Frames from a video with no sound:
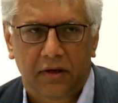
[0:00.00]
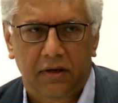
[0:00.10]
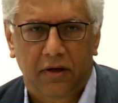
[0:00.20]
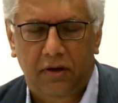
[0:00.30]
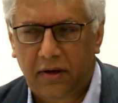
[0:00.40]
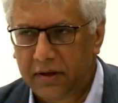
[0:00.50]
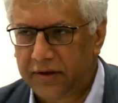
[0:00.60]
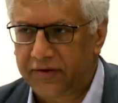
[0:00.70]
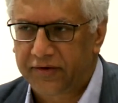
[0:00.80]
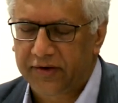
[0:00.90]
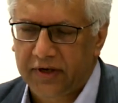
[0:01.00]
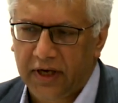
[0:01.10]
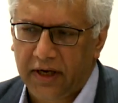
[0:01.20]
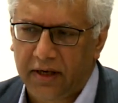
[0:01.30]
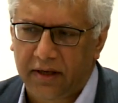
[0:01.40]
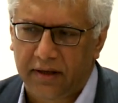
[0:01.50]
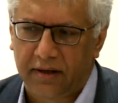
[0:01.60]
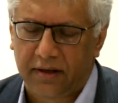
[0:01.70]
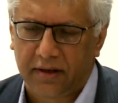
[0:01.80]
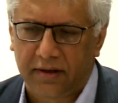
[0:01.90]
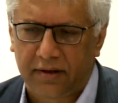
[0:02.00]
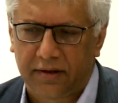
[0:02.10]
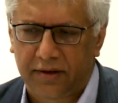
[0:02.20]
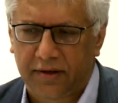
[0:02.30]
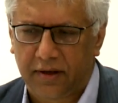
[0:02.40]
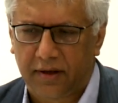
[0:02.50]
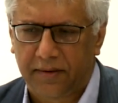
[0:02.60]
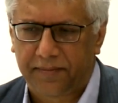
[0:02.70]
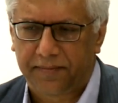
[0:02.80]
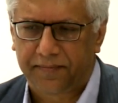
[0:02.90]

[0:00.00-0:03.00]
law that stated that um,